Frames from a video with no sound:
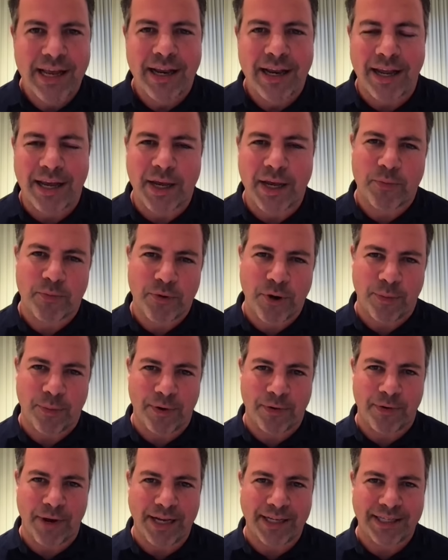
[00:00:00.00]
like a
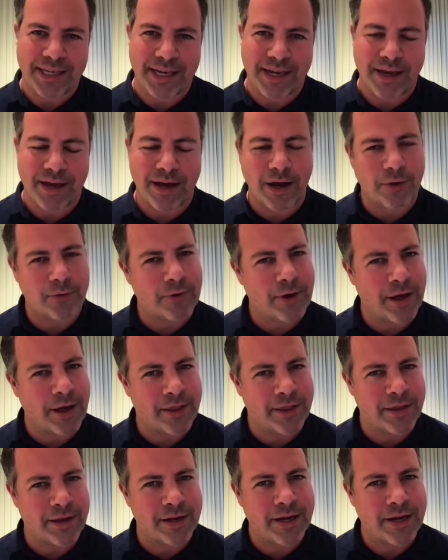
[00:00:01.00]
proper racing car
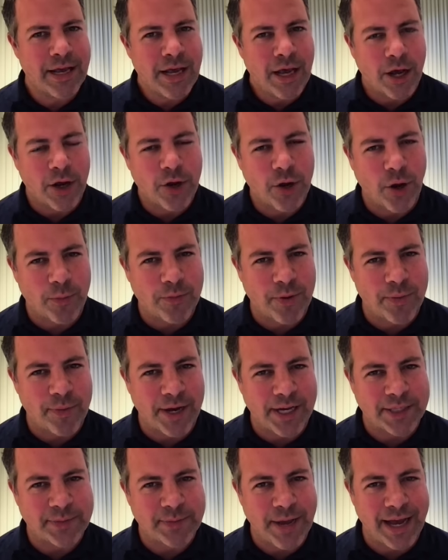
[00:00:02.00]
rather than a
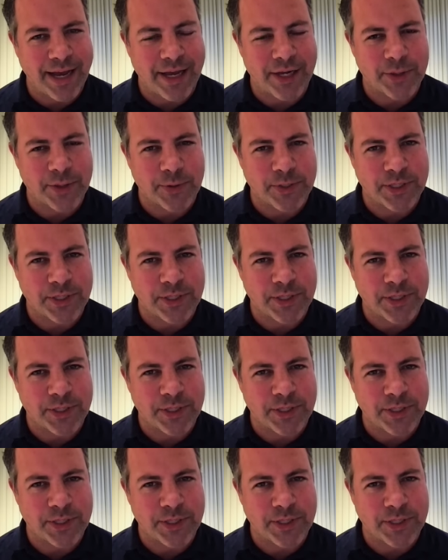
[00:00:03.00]
compromised package,